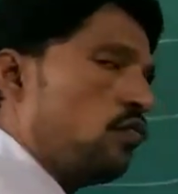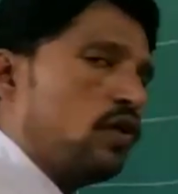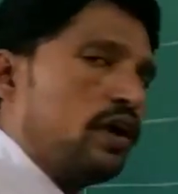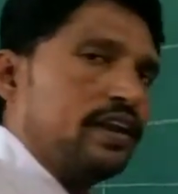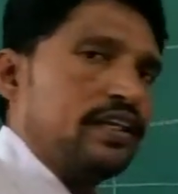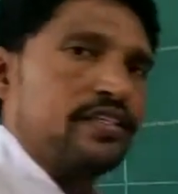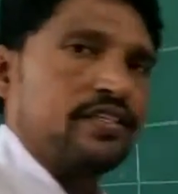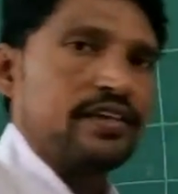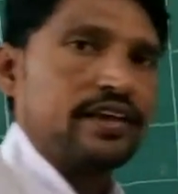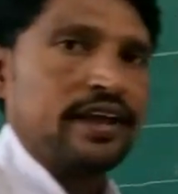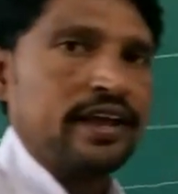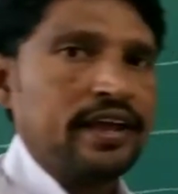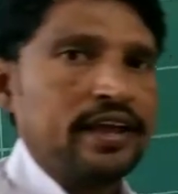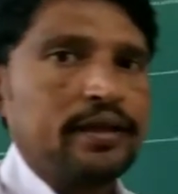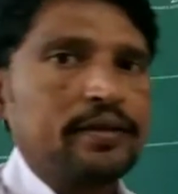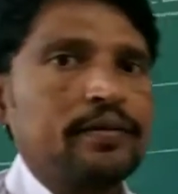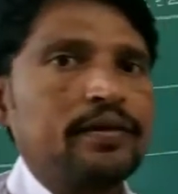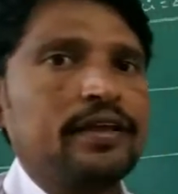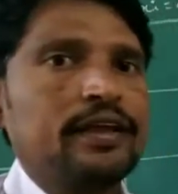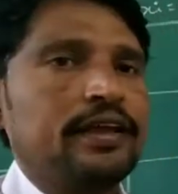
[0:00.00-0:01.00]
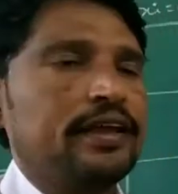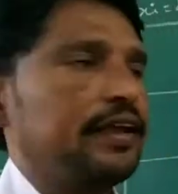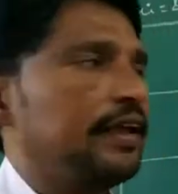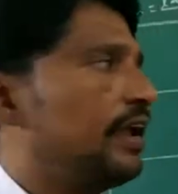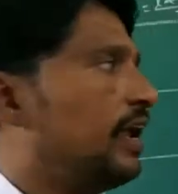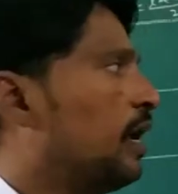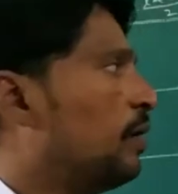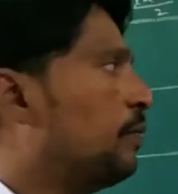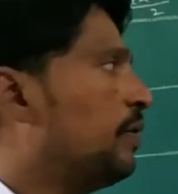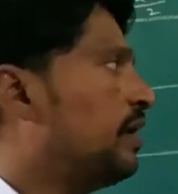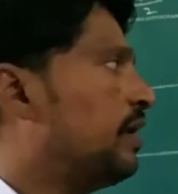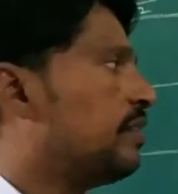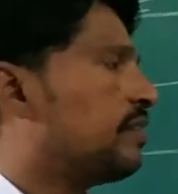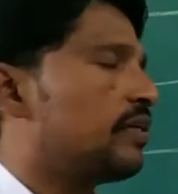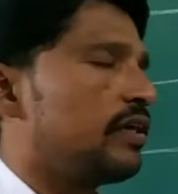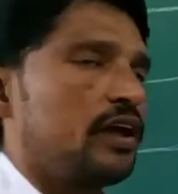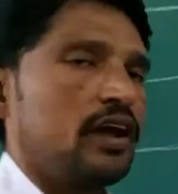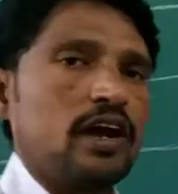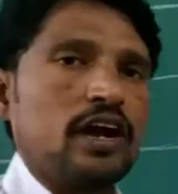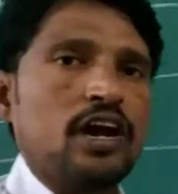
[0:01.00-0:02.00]
what is A? A
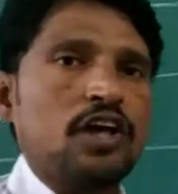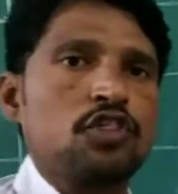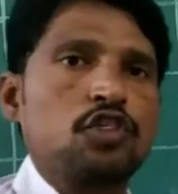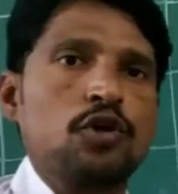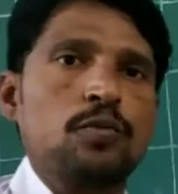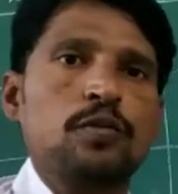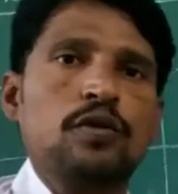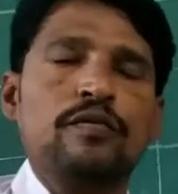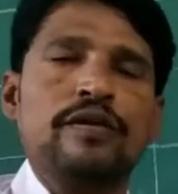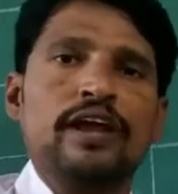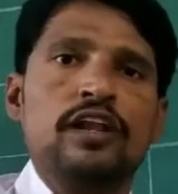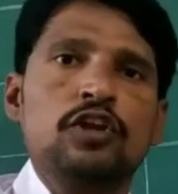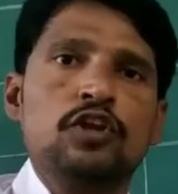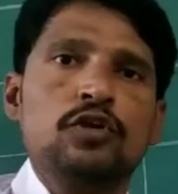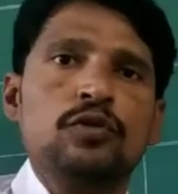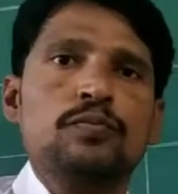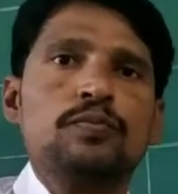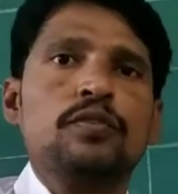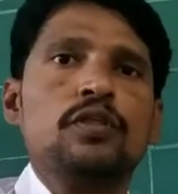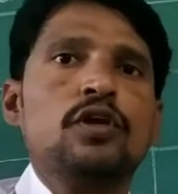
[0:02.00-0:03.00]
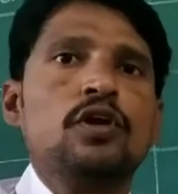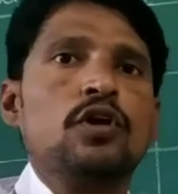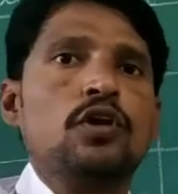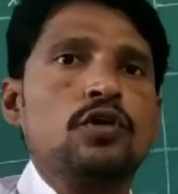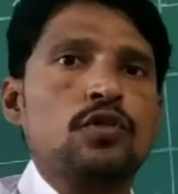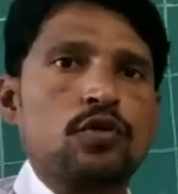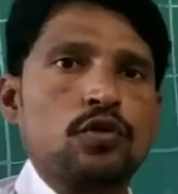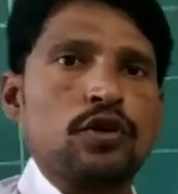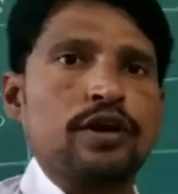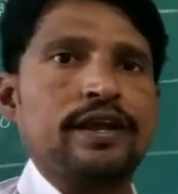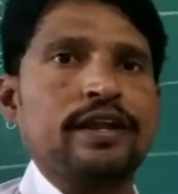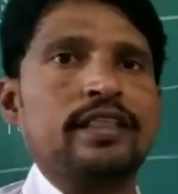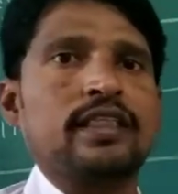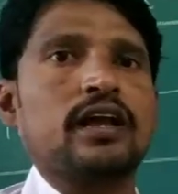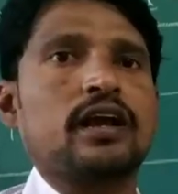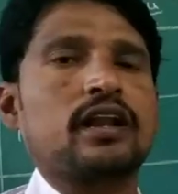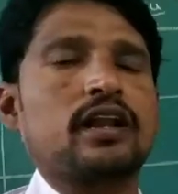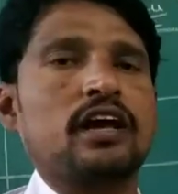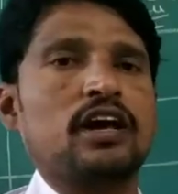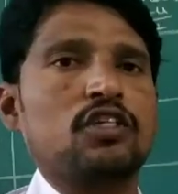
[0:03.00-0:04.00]
means assumed value. So in
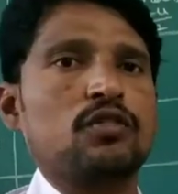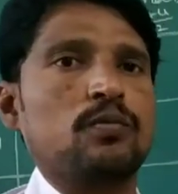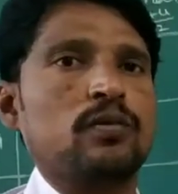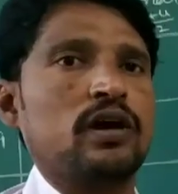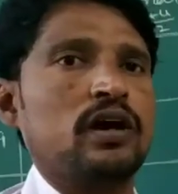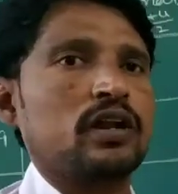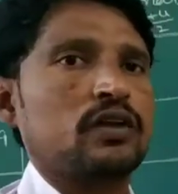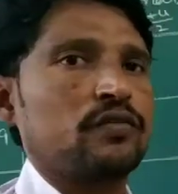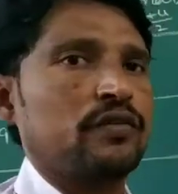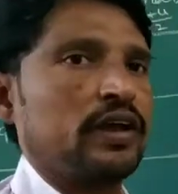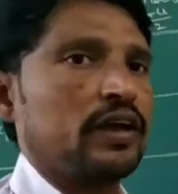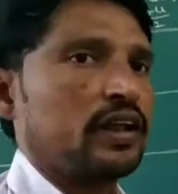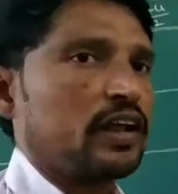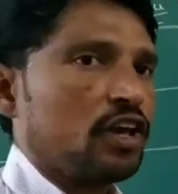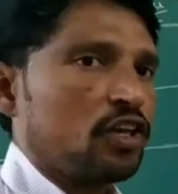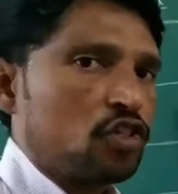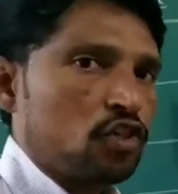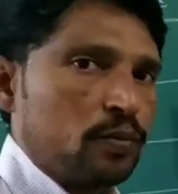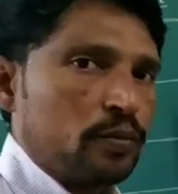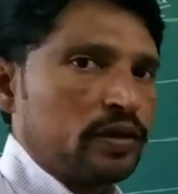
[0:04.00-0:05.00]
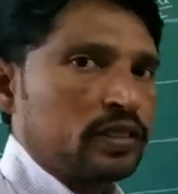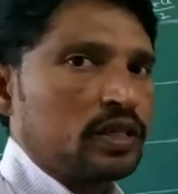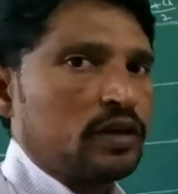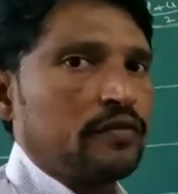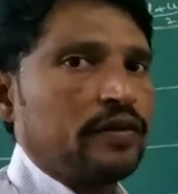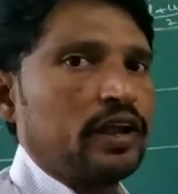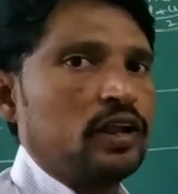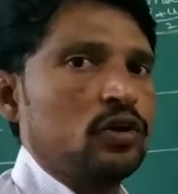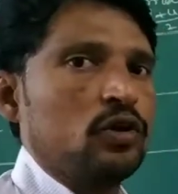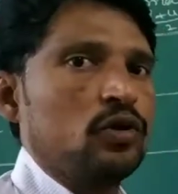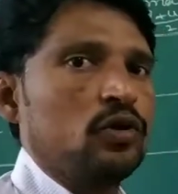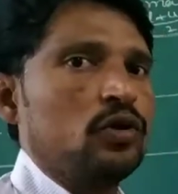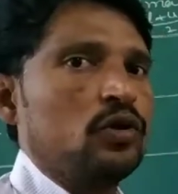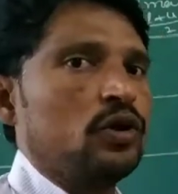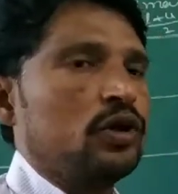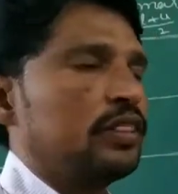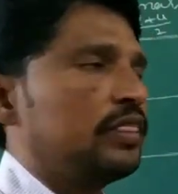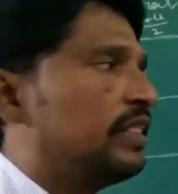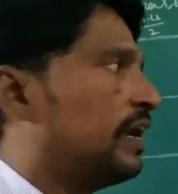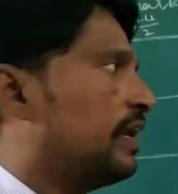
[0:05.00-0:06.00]
the class mark we are assuming the
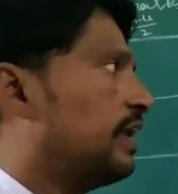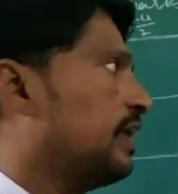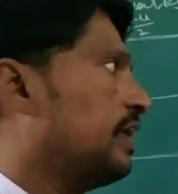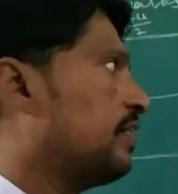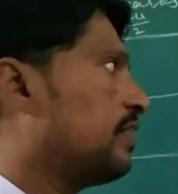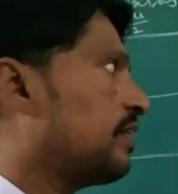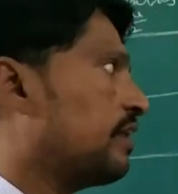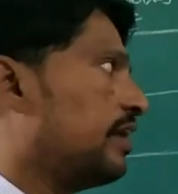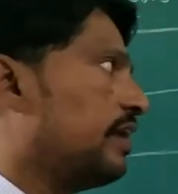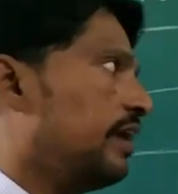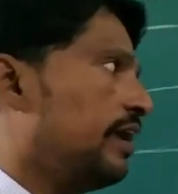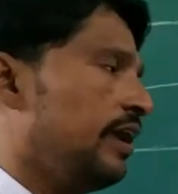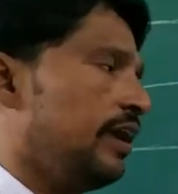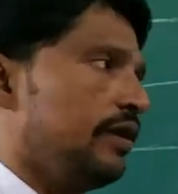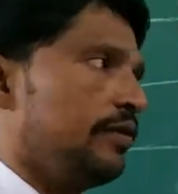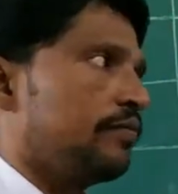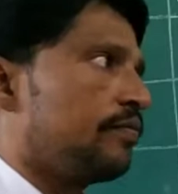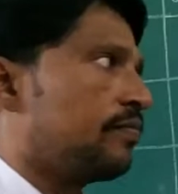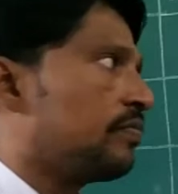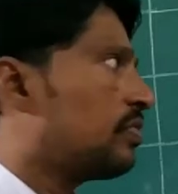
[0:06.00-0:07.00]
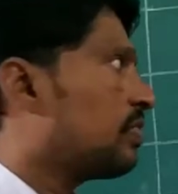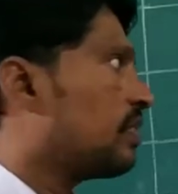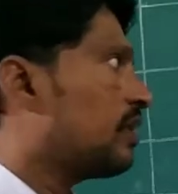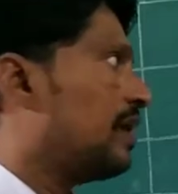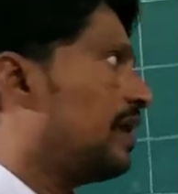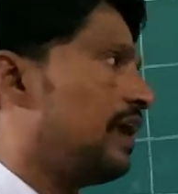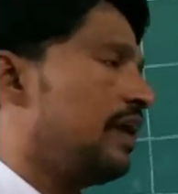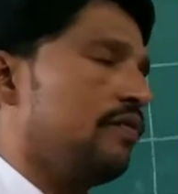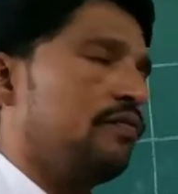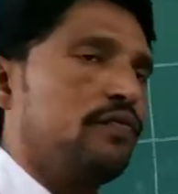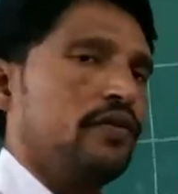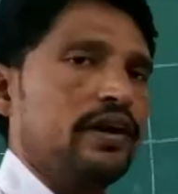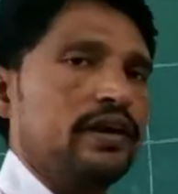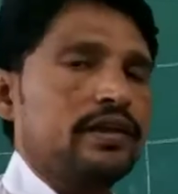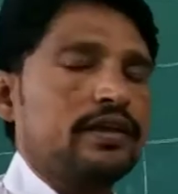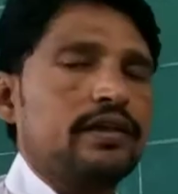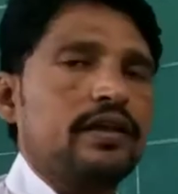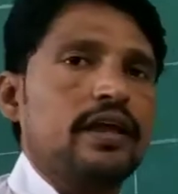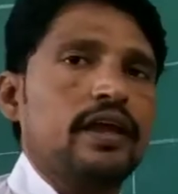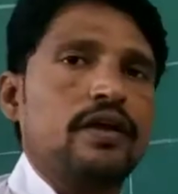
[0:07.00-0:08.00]
value, that is A.
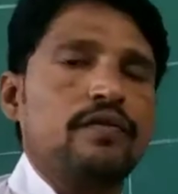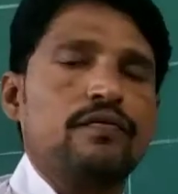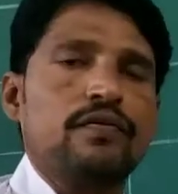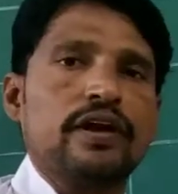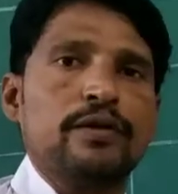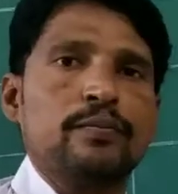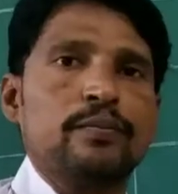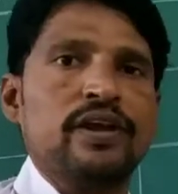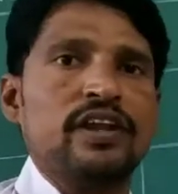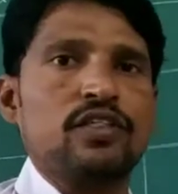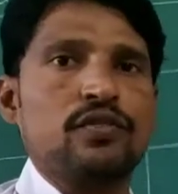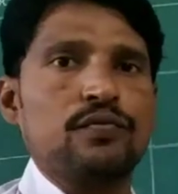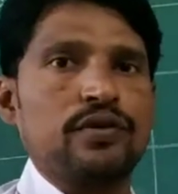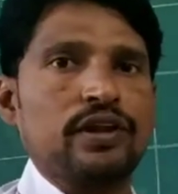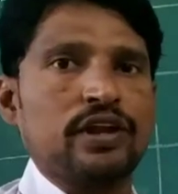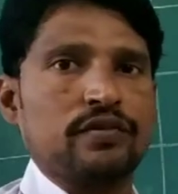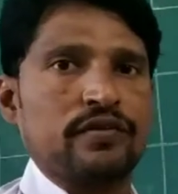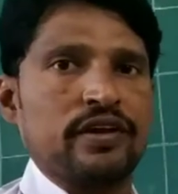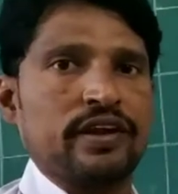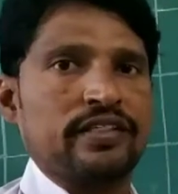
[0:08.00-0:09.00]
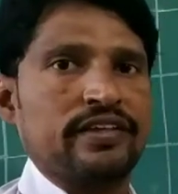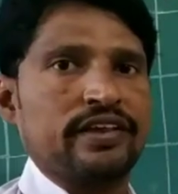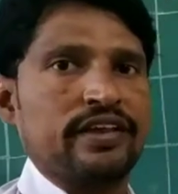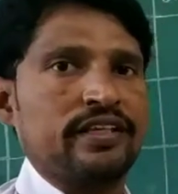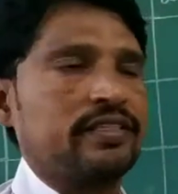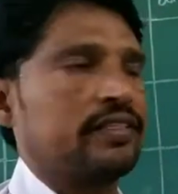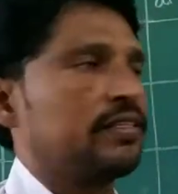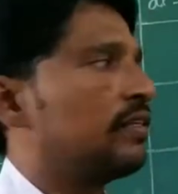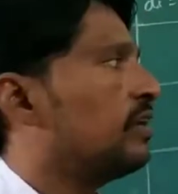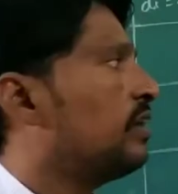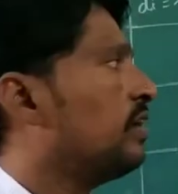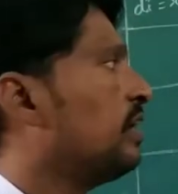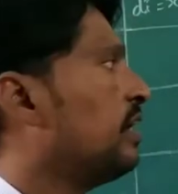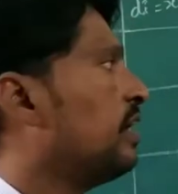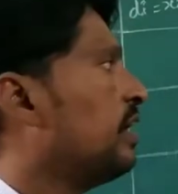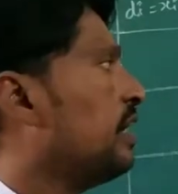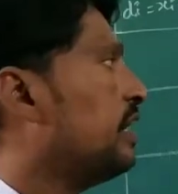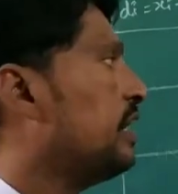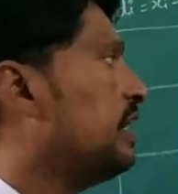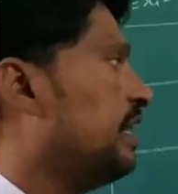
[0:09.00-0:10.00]
Fi means frequencies.
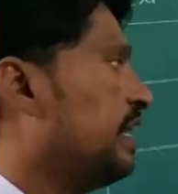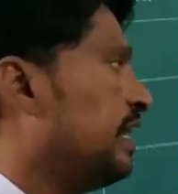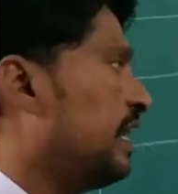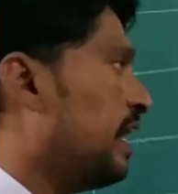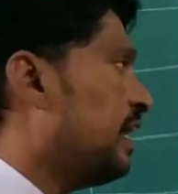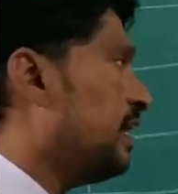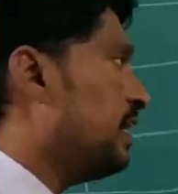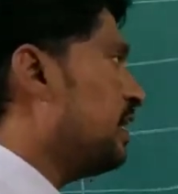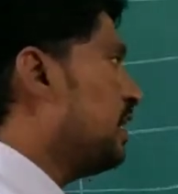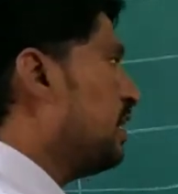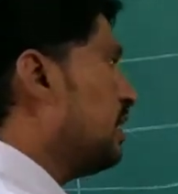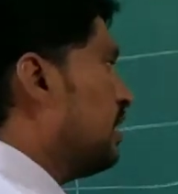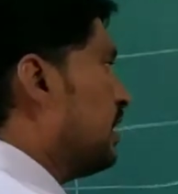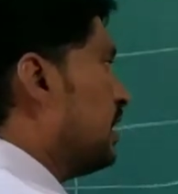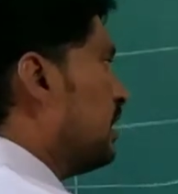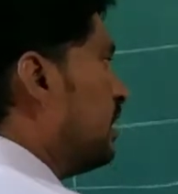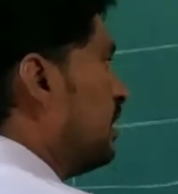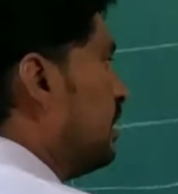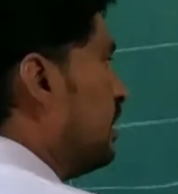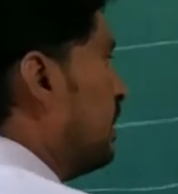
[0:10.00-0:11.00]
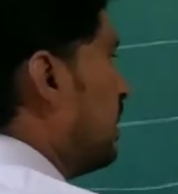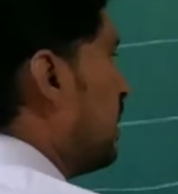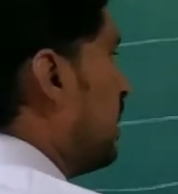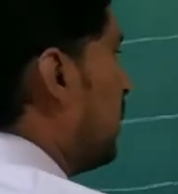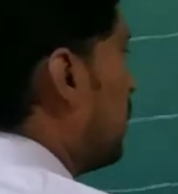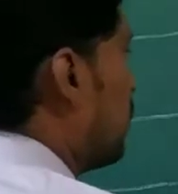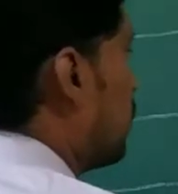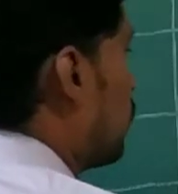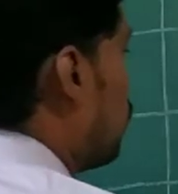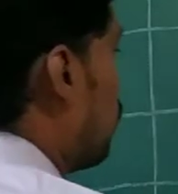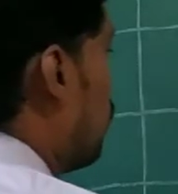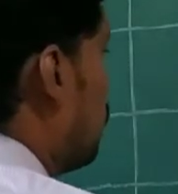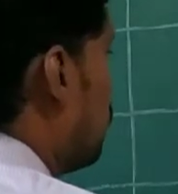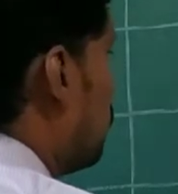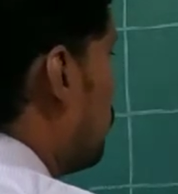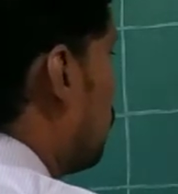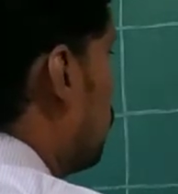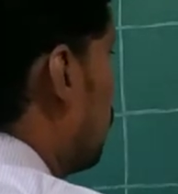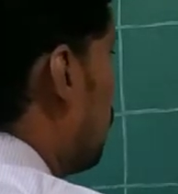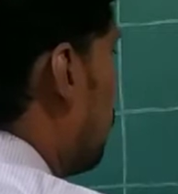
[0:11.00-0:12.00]
Di
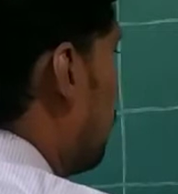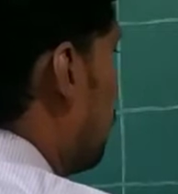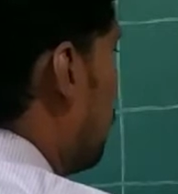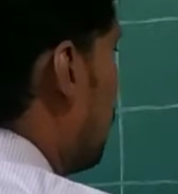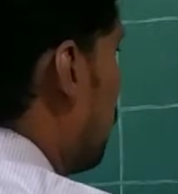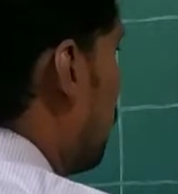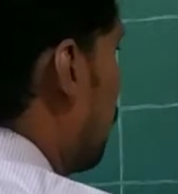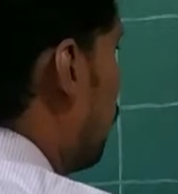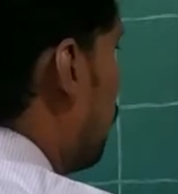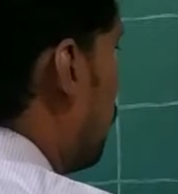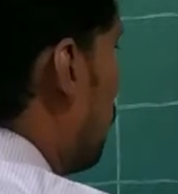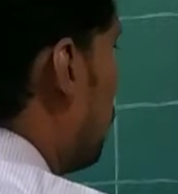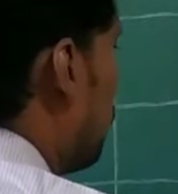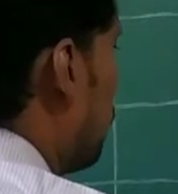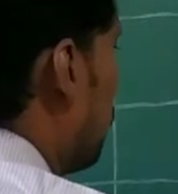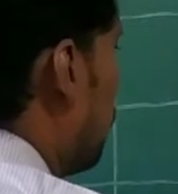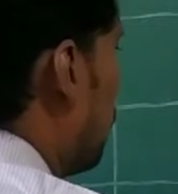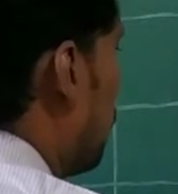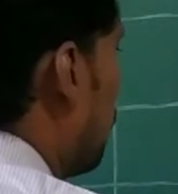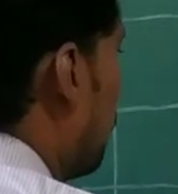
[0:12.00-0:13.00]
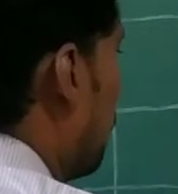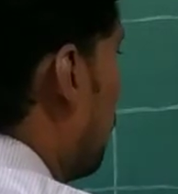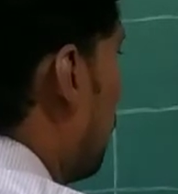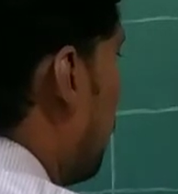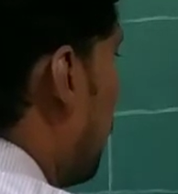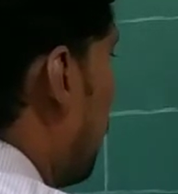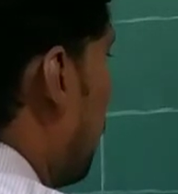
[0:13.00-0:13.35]
equal here formula